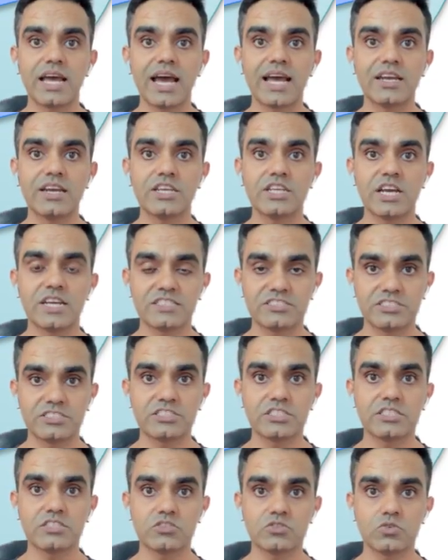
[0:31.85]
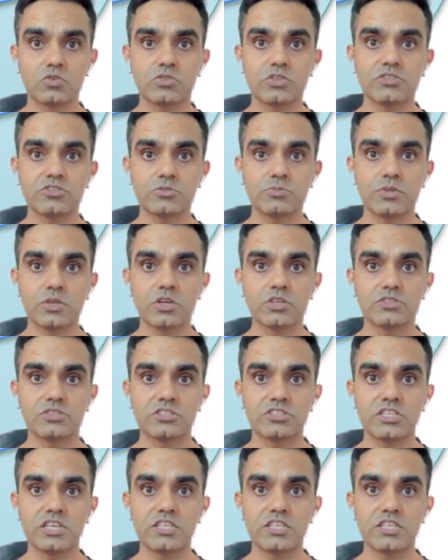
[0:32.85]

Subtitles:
analyzes it, or responds